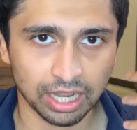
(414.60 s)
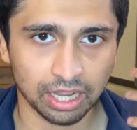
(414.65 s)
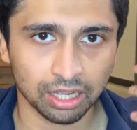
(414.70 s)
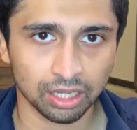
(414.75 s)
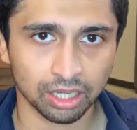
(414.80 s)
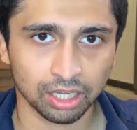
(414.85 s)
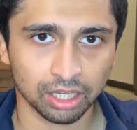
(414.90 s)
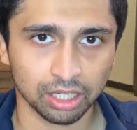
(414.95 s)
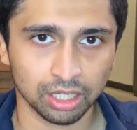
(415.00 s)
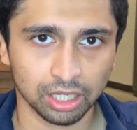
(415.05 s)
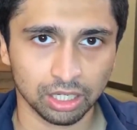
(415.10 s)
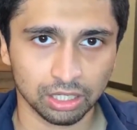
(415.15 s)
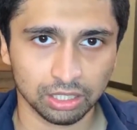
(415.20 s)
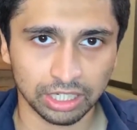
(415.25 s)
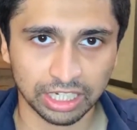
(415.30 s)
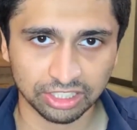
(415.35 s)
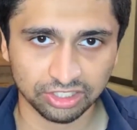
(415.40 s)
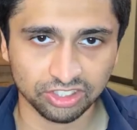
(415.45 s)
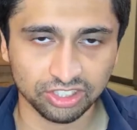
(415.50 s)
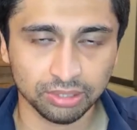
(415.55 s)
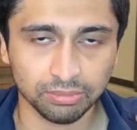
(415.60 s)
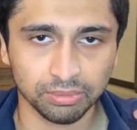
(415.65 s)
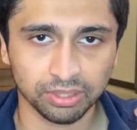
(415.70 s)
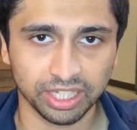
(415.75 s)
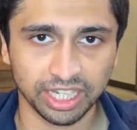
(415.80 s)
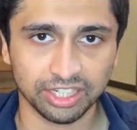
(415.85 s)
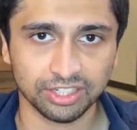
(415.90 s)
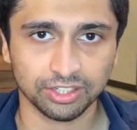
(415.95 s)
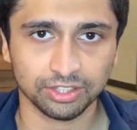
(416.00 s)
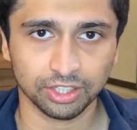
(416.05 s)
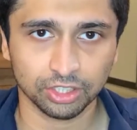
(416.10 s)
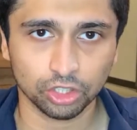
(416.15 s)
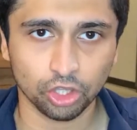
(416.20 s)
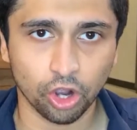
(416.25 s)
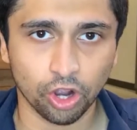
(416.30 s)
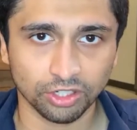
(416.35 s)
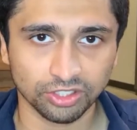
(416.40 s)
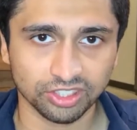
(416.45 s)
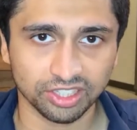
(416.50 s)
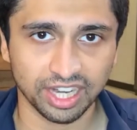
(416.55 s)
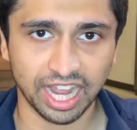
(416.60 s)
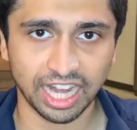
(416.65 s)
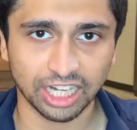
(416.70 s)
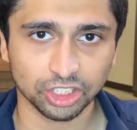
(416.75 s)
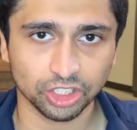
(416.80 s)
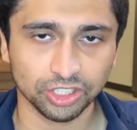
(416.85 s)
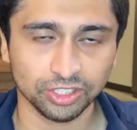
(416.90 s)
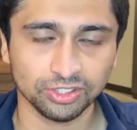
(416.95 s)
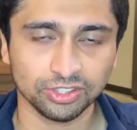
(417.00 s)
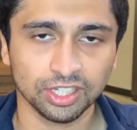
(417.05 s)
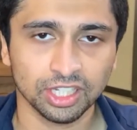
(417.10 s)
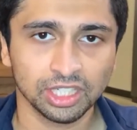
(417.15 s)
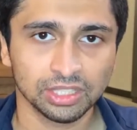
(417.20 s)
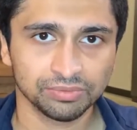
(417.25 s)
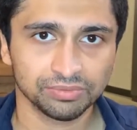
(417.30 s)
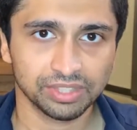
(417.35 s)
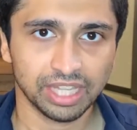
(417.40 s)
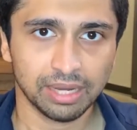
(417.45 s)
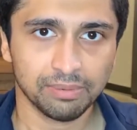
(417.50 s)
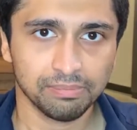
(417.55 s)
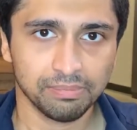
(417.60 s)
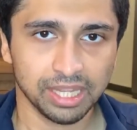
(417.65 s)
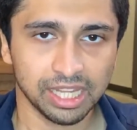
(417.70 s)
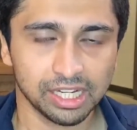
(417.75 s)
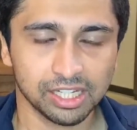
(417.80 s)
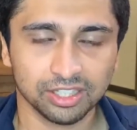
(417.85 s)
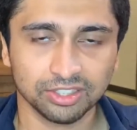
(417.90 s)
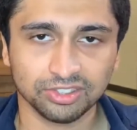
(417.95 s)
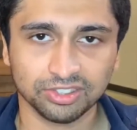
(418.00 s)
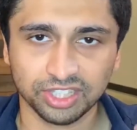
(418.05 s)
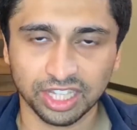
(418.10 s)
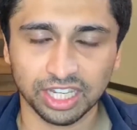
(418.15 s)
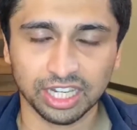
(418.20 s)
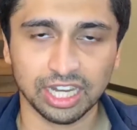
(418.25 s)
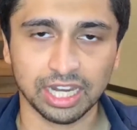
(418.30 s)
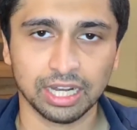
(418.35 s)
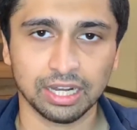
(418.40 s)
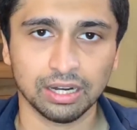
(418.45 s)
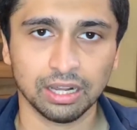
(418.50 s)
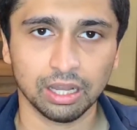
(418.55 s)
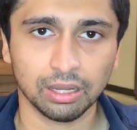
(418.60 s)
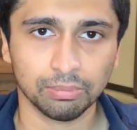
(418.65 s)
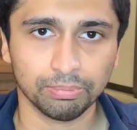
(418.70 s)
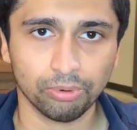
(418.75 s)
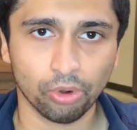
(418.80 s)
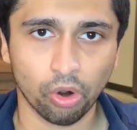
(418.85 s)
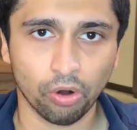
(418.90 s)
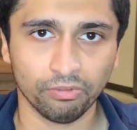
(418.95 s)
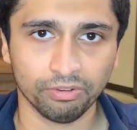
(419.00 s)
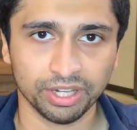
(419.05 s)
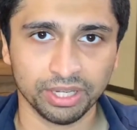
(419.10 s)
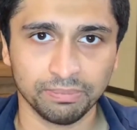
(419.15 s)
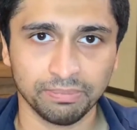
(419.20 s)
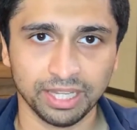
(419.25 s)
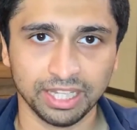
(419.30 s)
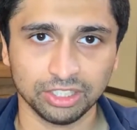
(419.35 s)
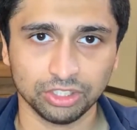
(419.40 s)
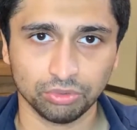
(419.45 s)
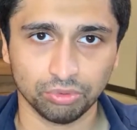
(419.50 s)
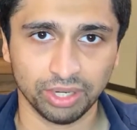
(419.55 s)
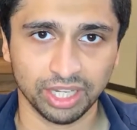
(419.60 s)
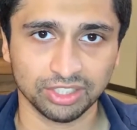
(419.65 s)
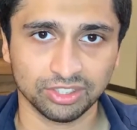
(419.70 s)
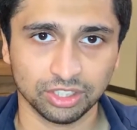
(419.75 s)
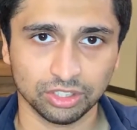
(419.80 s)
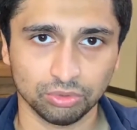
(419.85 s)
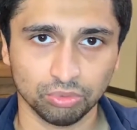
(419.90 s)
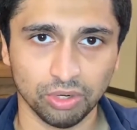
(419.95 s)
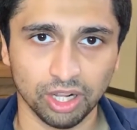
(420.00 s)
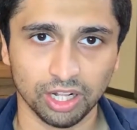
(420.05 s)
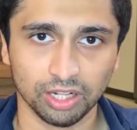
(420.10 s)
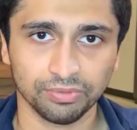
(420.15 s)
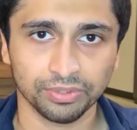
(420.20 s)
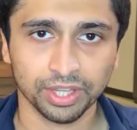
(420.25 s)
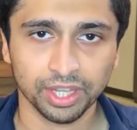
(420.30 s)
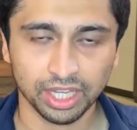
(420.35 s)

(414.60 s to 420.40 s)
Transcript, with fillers: uh, assimilate the thoughts and actions that make us think in poverty-based ways as well.